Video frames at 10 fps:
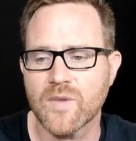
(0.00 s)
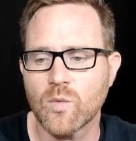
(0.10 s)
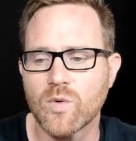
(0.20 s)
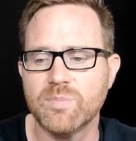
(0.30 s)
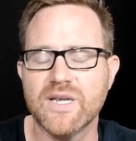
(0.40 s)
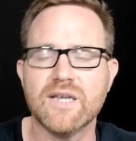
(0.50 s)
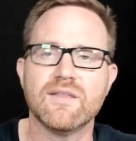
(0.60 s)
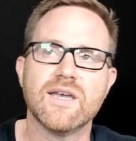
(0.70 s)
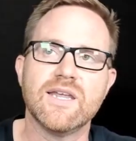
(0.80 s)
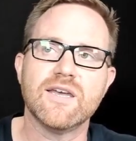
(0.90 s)
would be
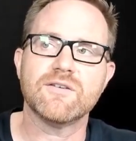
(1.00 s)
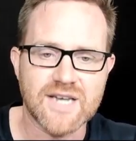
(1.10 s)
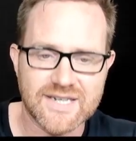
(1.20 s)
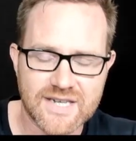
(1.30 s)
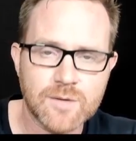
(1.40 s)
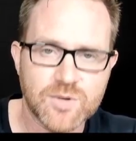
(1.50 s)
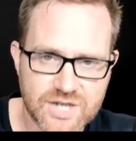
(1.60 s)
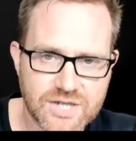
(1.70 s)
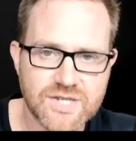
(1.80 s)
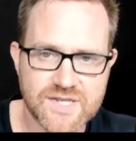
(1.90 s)
that if identity
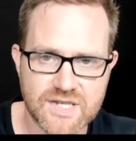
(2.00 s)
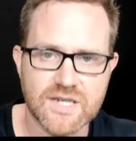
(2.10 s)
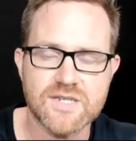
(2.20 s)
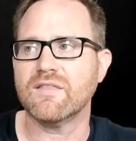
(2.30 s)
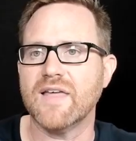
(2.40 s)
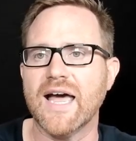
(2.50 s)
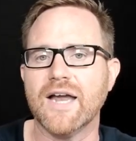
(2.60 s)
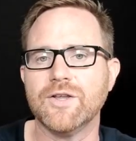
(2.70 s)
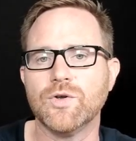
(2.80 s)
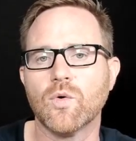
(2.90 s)
protection sees
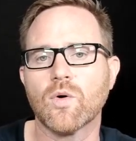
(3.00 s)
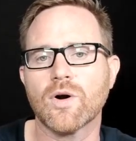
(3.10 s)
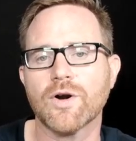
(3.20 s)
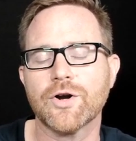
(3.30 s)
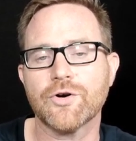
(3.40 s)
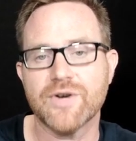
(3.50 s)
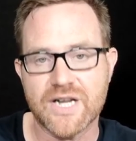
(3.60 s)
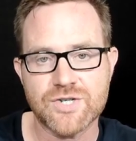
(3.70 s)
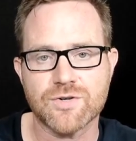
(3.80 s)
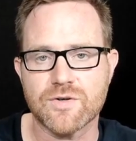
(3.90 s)
that your
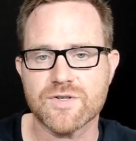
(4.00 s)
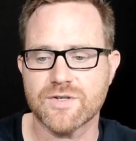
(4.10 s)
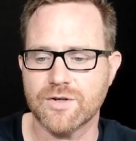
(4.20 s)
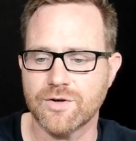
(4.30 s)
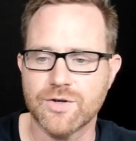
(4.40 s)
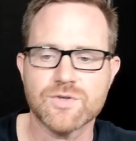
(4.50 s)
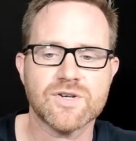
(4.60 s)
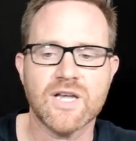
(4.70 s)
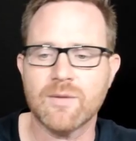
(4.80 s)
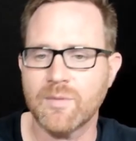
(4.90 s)
credentials, your
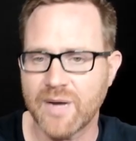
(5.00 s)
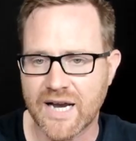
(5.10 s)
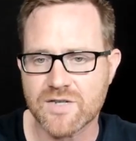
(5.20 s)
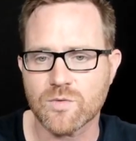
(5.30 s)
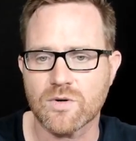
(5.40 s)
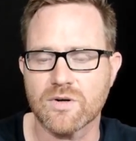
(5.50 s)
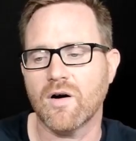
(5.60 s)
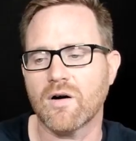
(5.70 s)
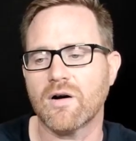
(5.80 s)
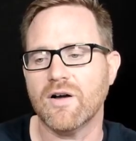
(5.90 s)
username and password
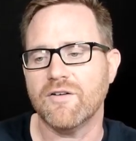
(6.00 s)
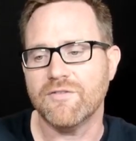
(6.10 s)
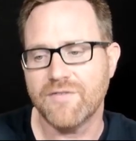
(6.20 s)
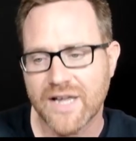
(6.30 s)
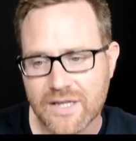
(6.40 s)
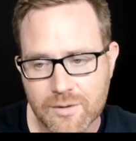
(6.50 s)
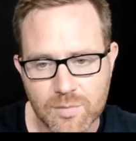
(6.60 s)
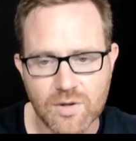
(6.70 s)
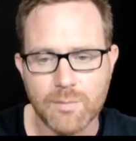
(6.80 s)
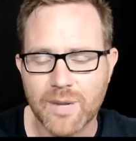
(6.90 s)
are
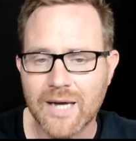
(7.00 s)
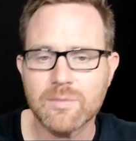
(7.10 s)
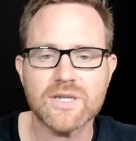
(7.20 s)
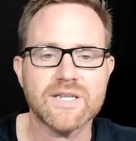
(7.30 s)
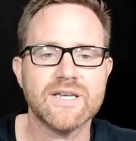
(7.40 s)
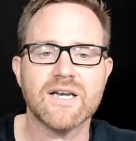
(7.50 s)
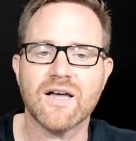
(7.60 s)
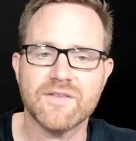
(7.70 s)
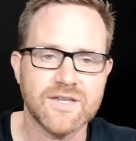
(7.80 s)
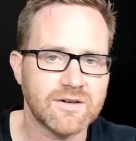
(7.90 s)
available publicly
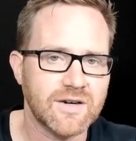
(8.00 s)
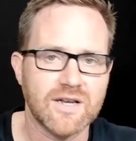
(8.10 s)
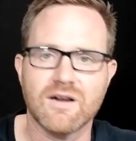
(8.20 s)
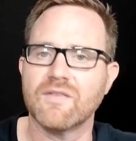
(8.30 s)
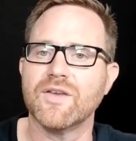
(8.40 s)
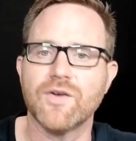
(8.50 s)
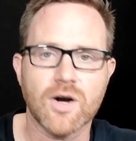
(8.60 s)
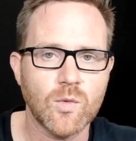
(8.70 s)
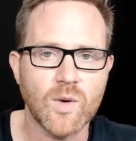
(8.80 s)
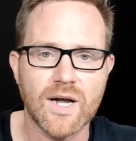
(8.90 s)
on the internet, on the
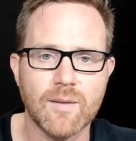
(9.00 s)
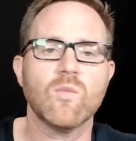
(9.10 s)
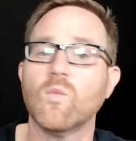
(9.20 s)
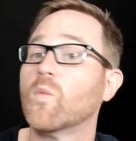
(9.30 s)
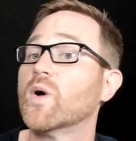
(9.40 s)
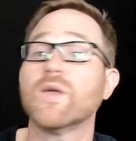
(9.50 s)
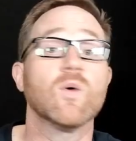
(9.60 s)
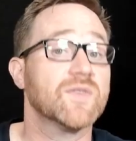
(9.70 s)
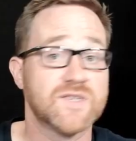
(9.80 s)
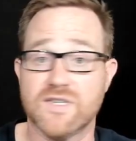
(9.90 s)
dark web, what do you
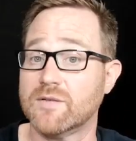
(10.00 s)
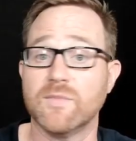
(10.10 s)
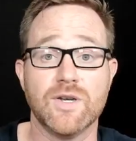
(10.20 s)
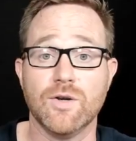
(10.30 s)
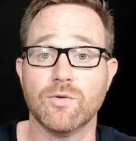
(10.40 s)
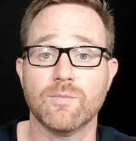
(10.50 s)
want the system to do?